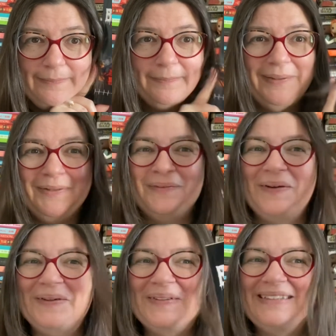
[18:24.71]
Benny
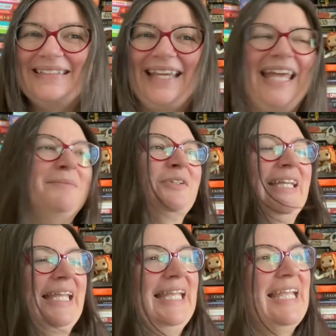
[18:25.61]
Rose, The Cannibal
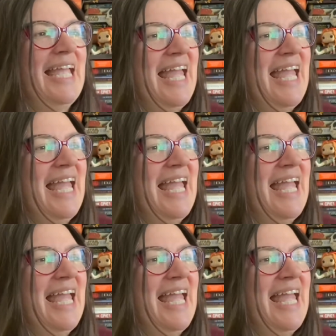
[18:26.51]
King.